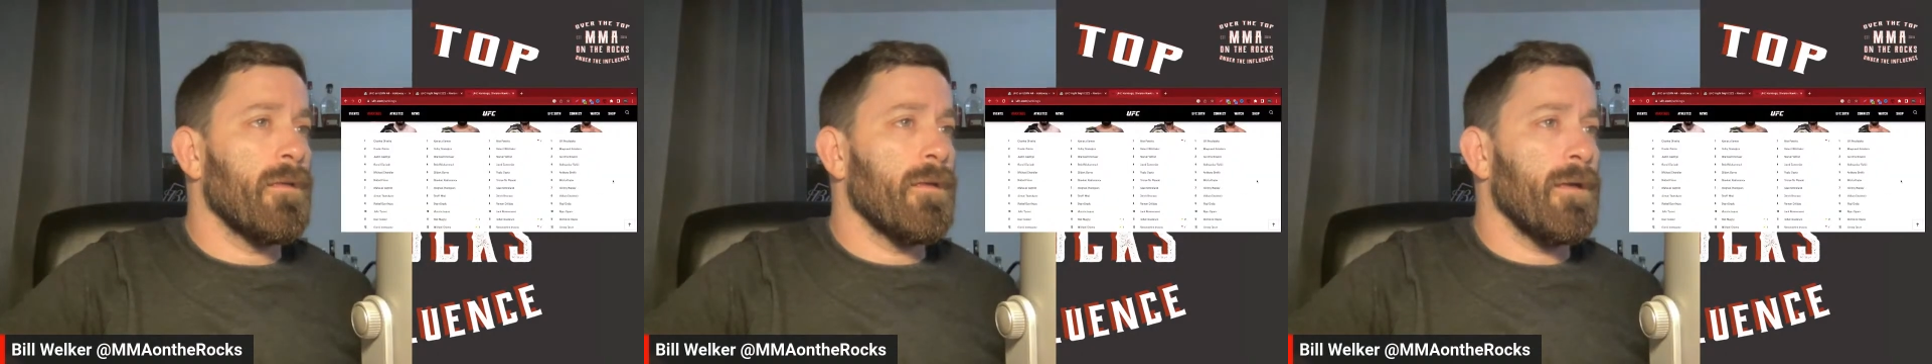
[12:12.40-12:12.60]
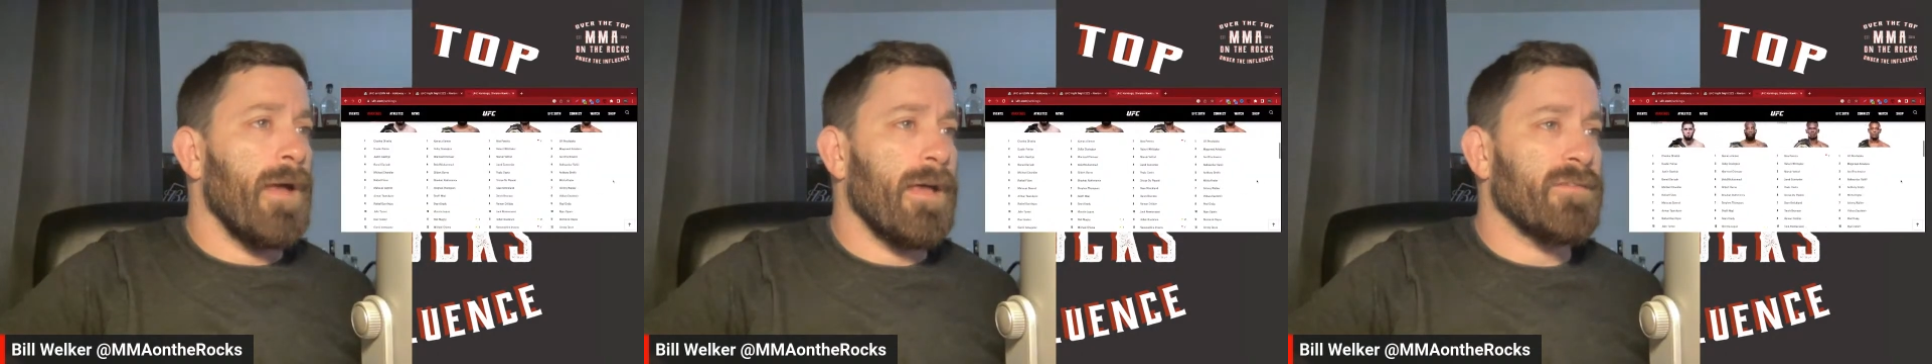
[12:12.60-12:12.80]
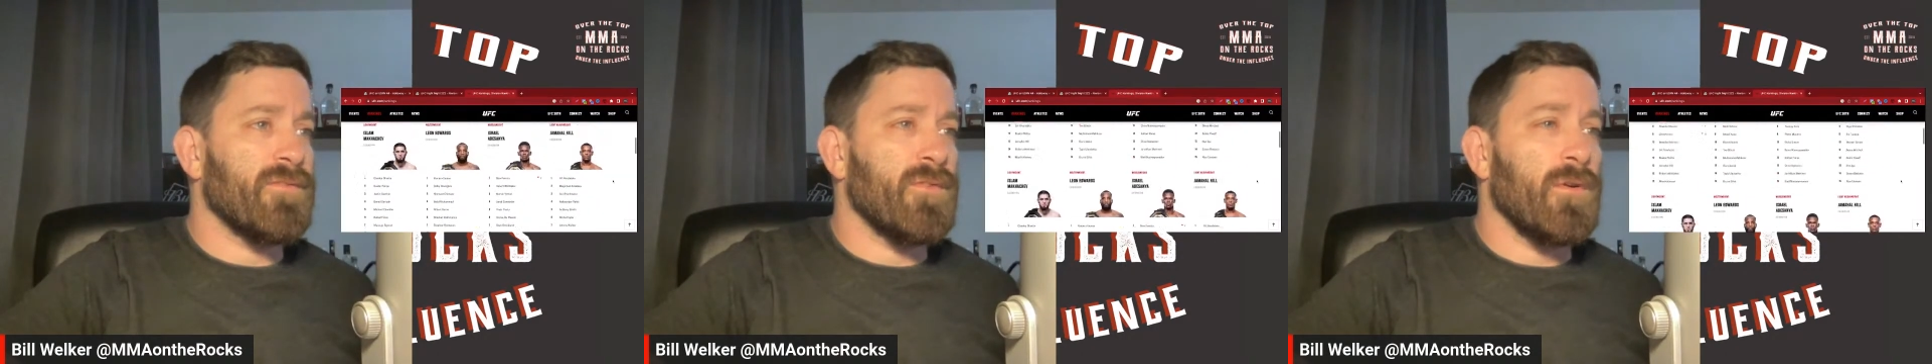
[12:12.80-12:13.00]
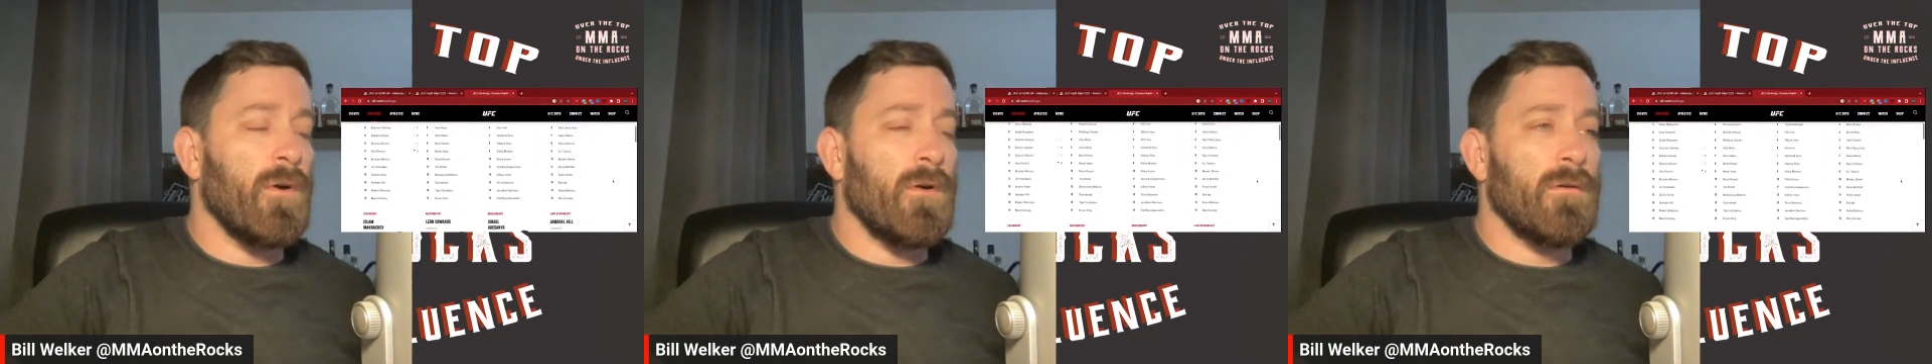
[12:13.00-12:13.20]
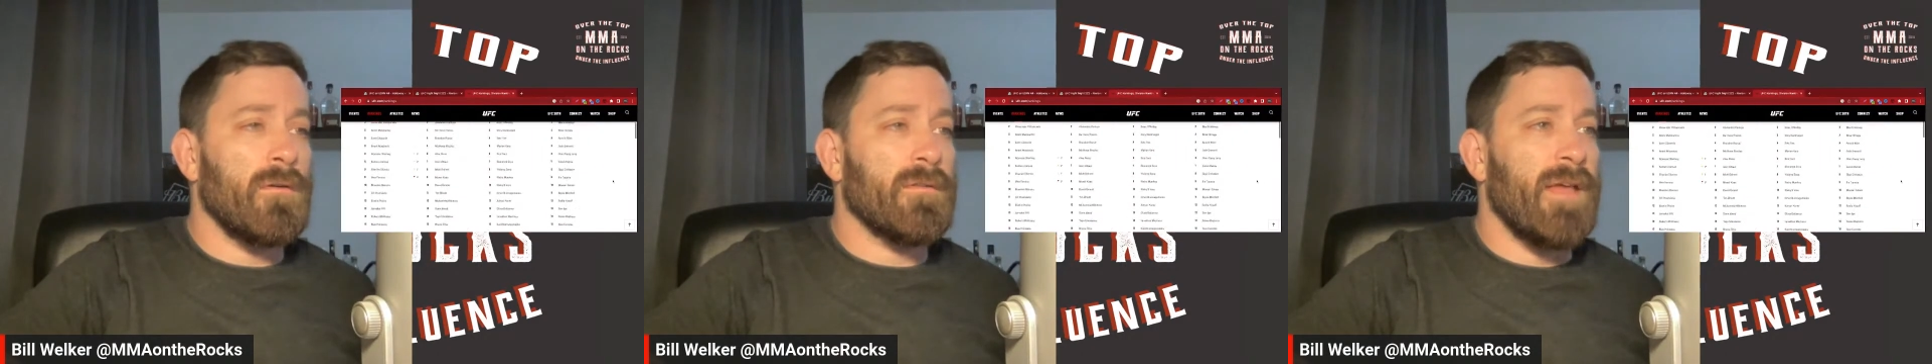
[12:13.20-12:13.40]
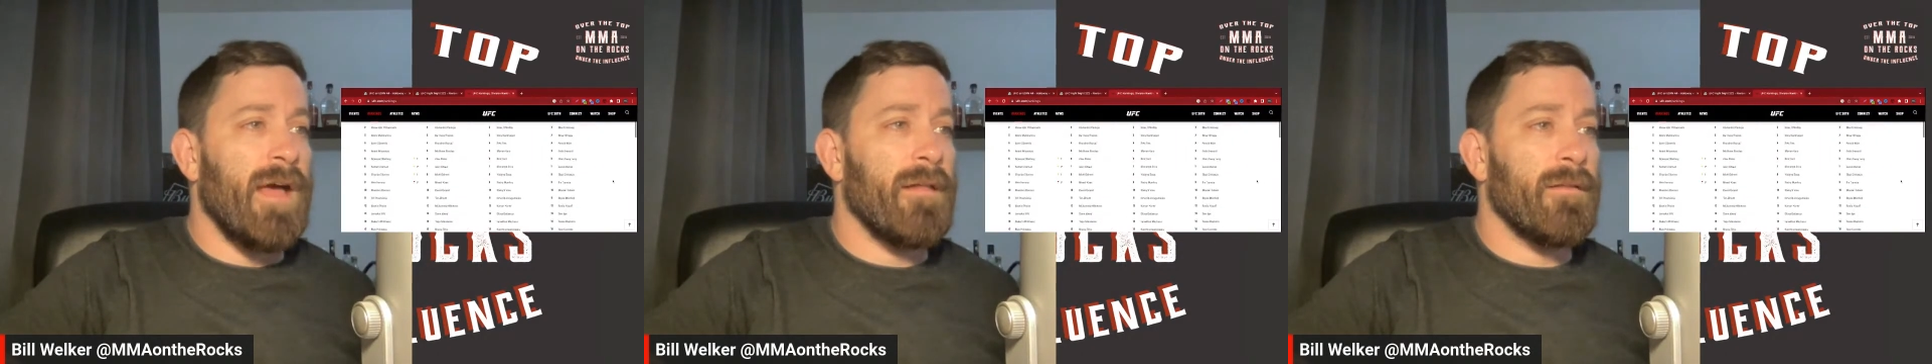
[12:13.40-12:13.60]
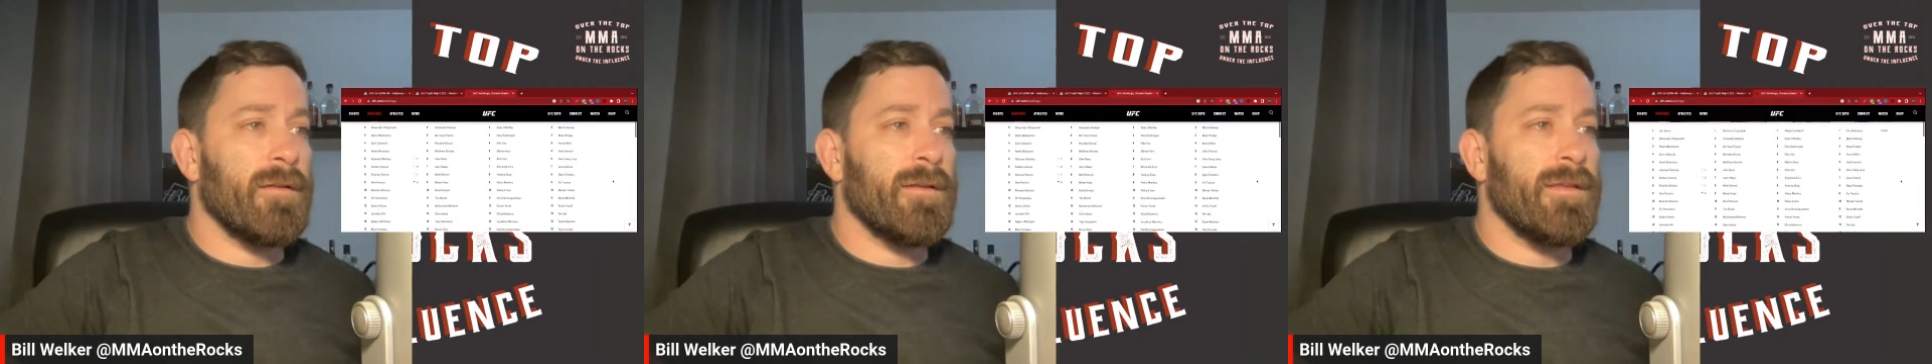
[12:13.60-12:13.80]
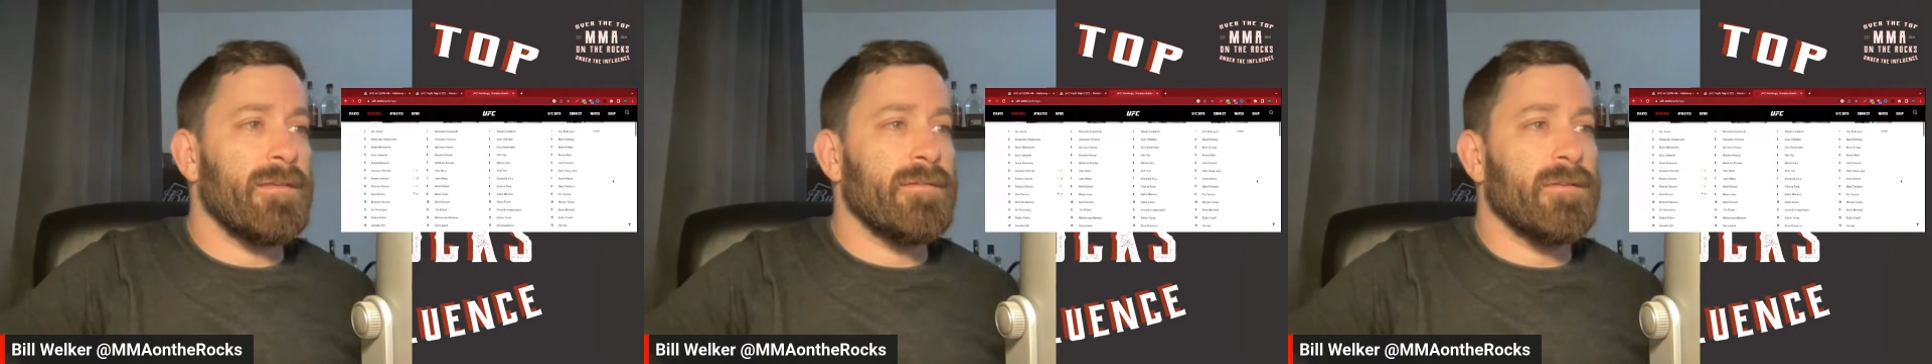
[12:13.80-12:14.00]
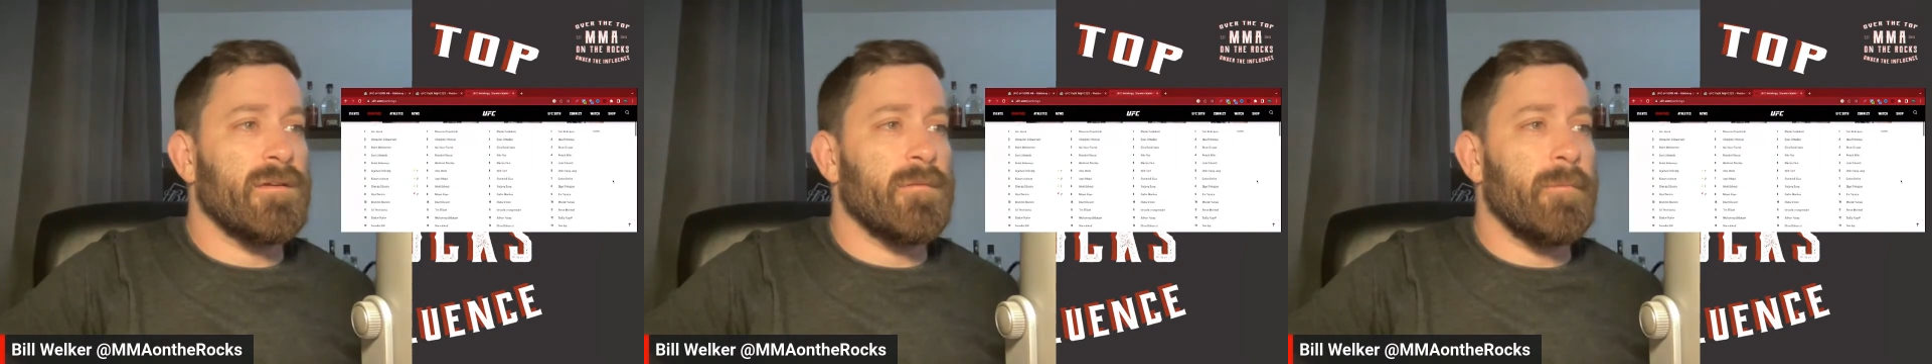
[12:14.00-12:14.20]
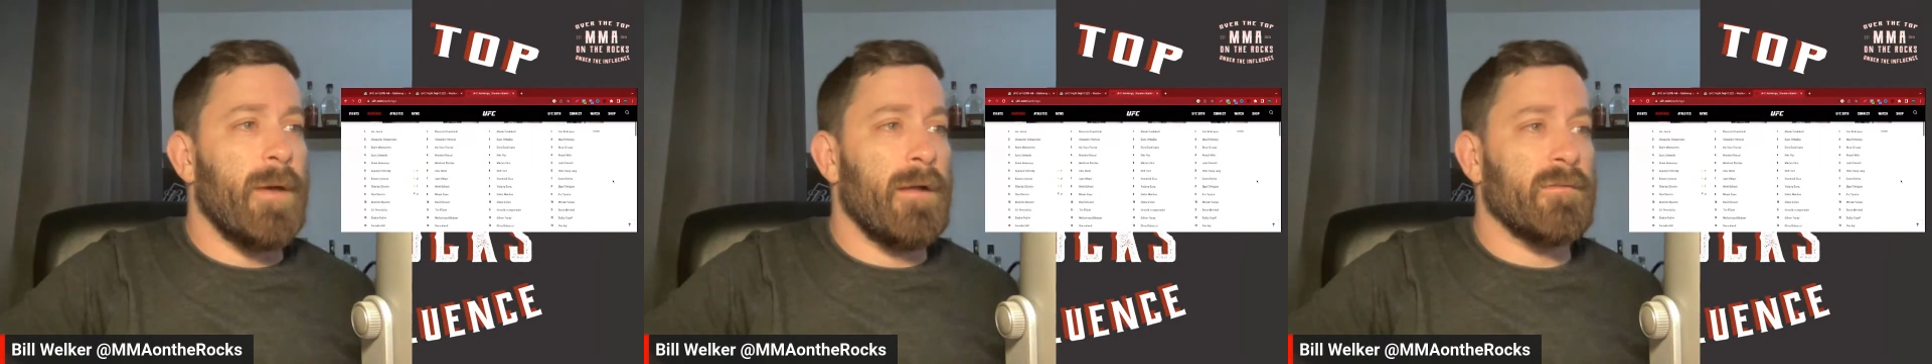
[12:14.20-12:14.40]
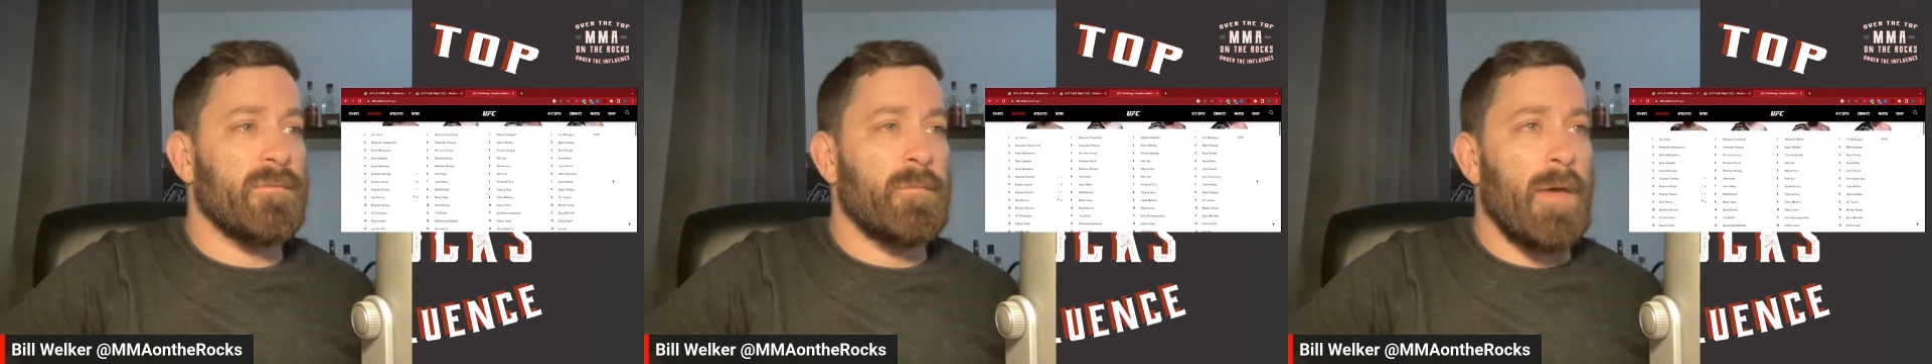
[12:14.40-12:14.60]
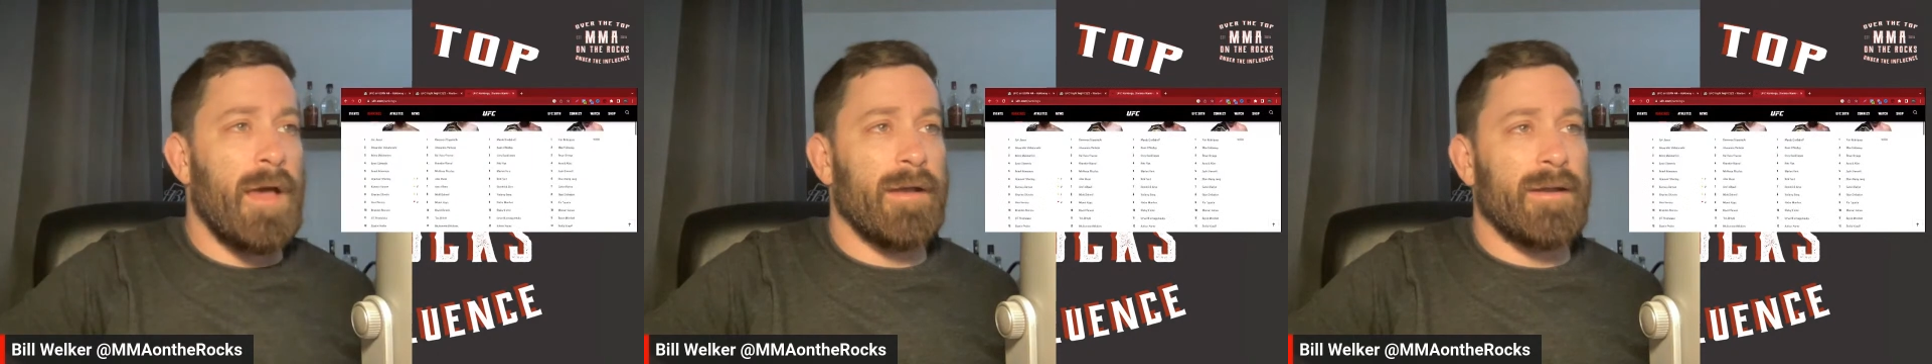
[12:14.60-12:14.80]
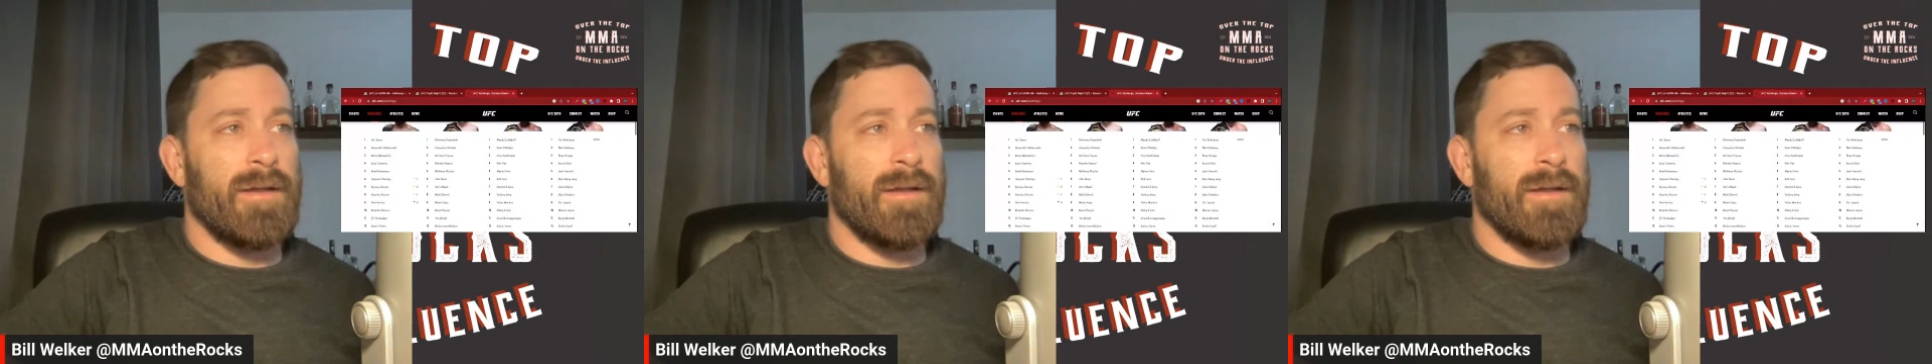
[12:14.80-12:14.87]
As for Arnold Allen, he's going to bounce back.